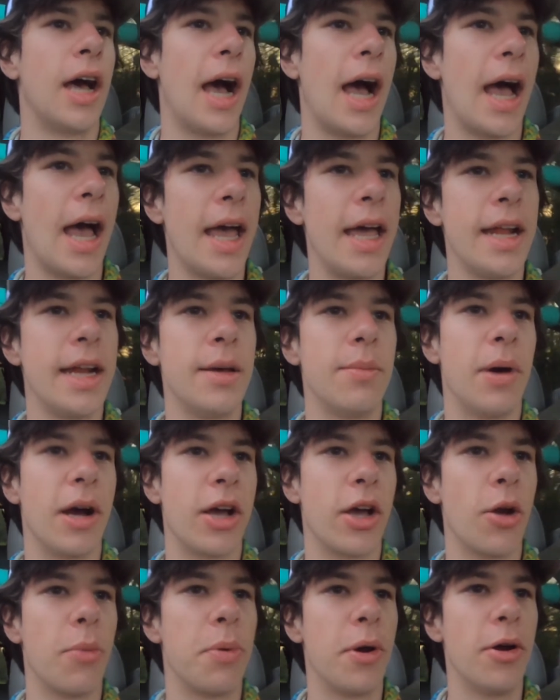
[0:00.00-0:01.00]
I hate it.
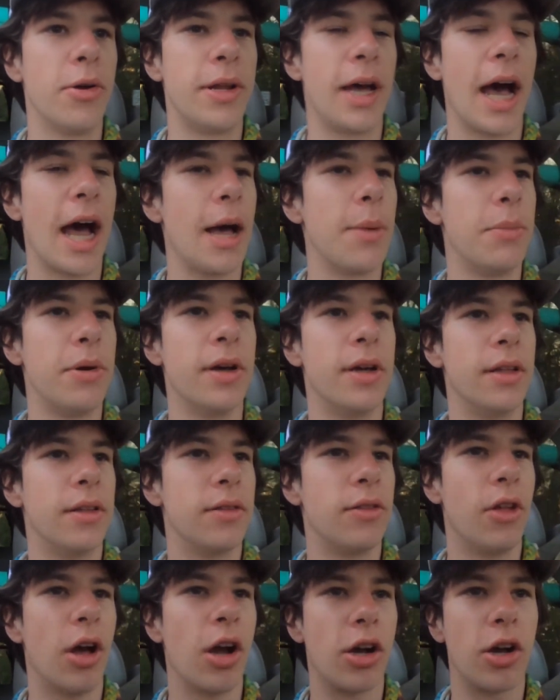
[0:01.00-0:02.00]
My GoPro died, but
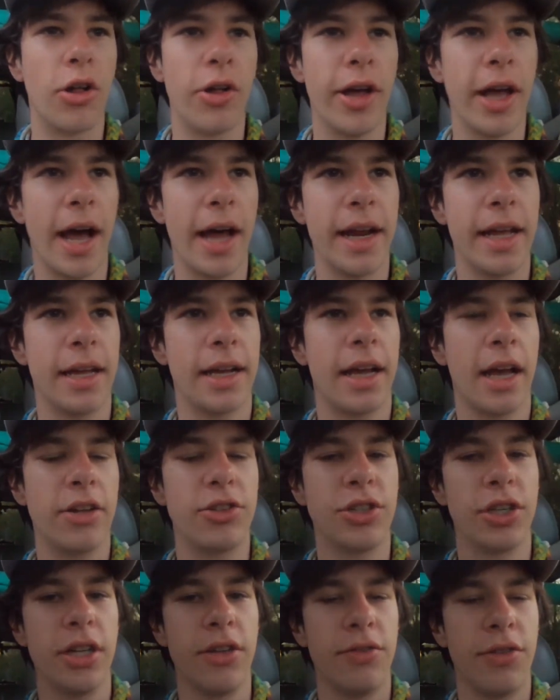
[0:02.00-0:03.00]
luckily I didn't
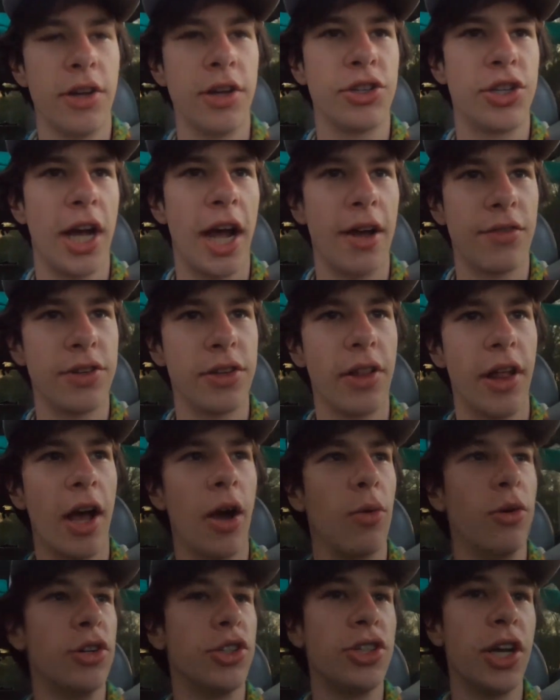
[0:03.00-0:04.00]
catch any fish after
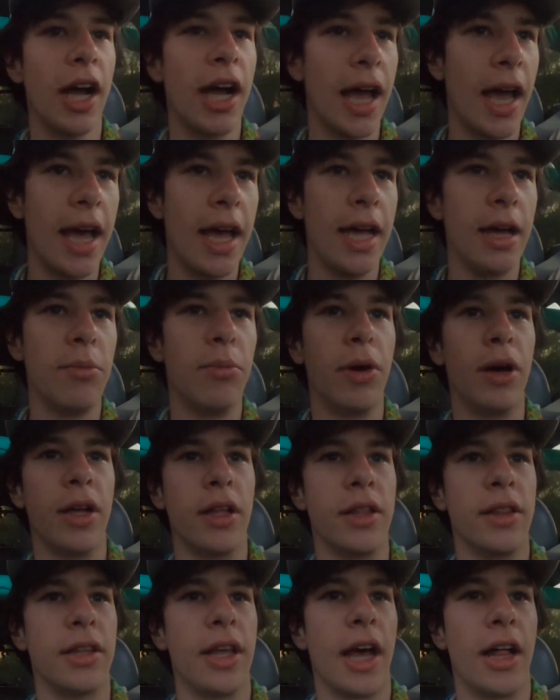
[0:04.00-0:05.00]
that, which I hate.
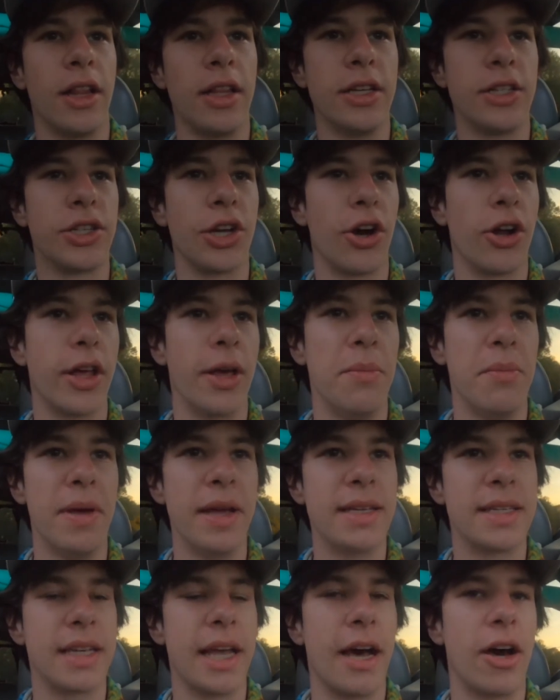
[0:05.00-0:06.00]
But at least y'all didn't
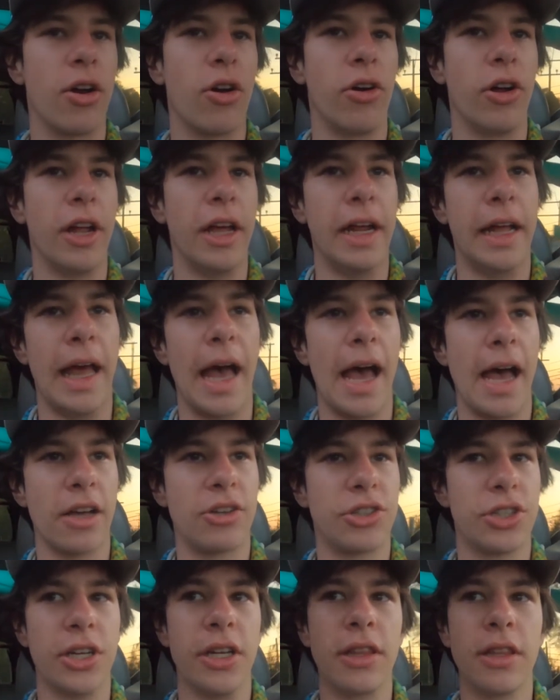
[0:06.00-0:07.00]
miss out on any
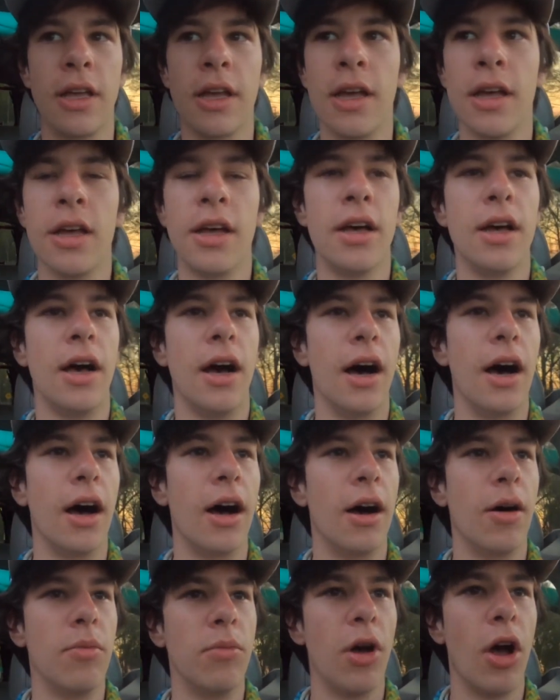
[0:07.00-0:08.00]
action.
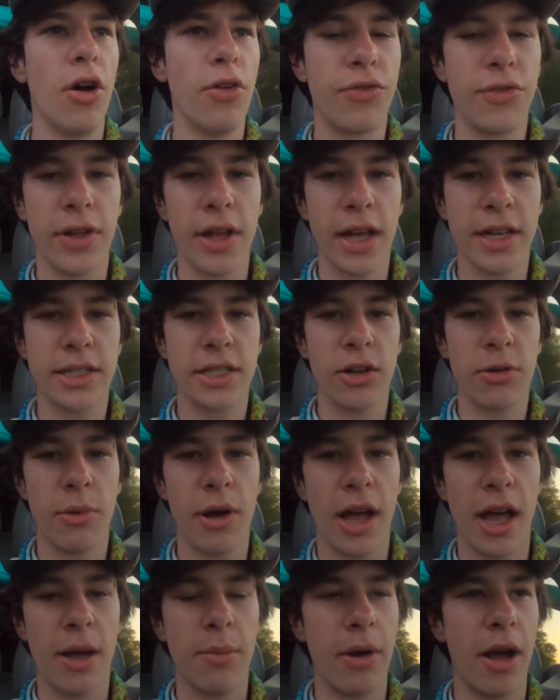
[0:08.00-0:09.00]
Um, hopefully, I
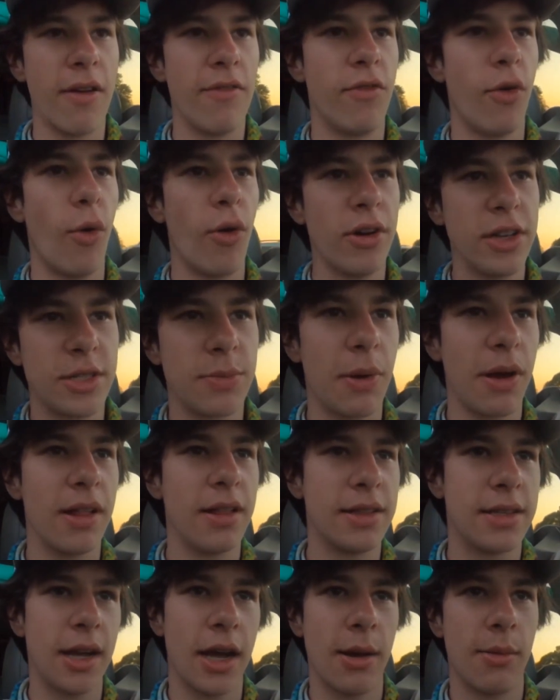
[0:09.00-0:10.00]
somewhat have my voice by
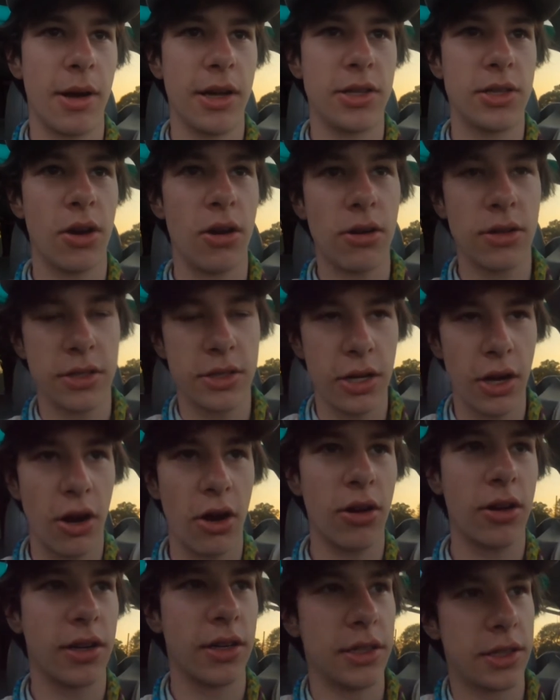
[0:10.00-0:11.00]
the time I talk to
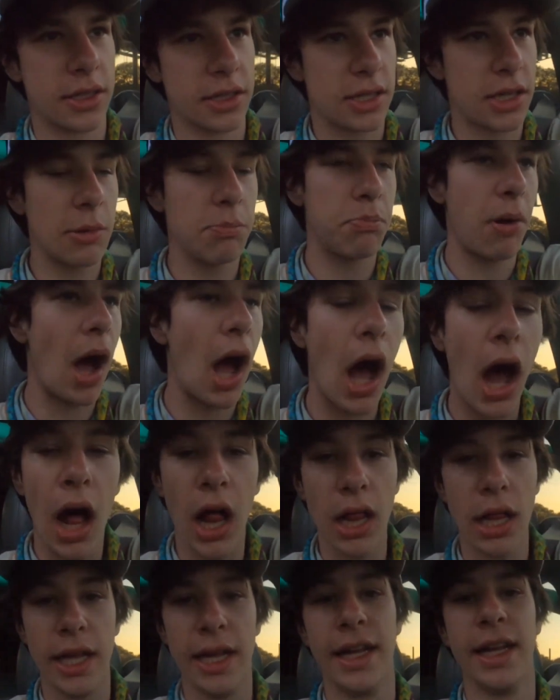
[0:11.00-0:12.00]
y'all because this
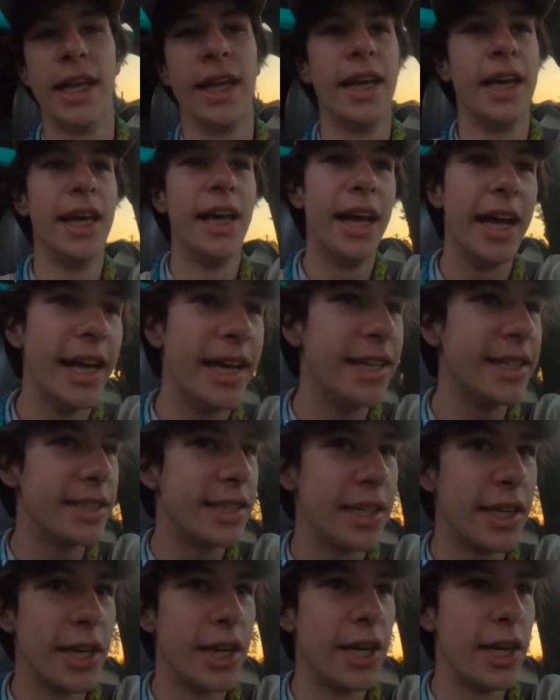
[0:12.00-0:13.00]
pollen
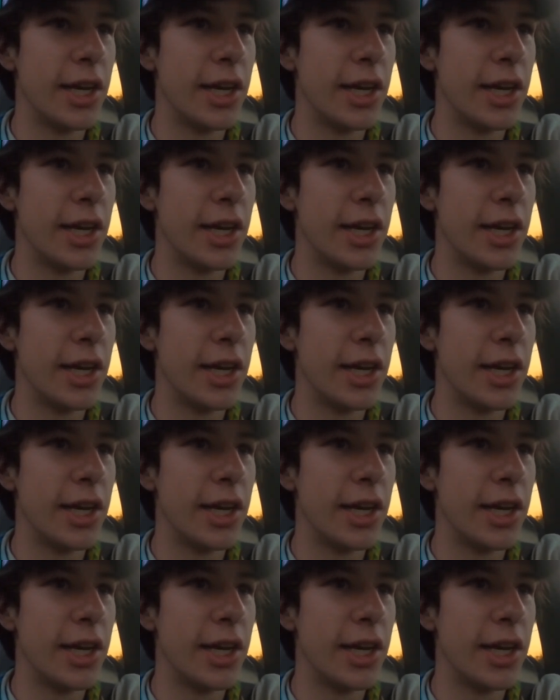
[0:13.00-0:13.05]
is